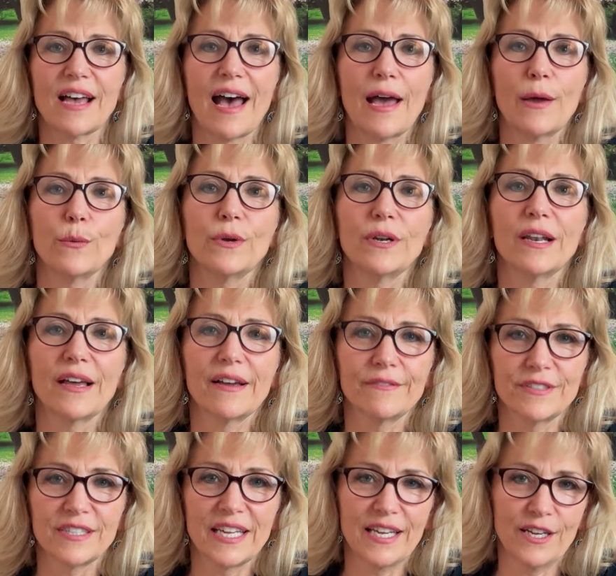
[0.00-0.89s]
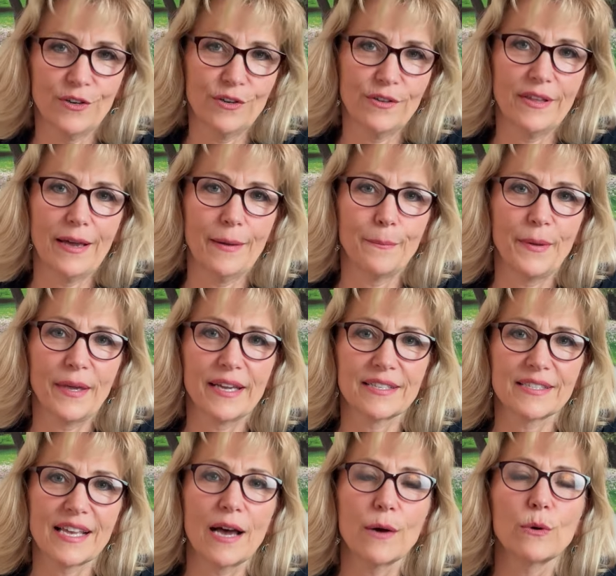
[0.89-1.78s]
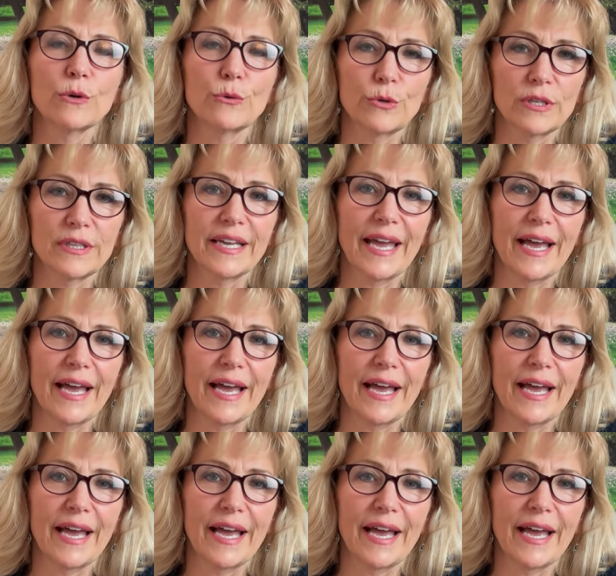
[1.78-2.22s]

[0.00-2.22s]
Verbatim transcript: I would love to hear them because that will really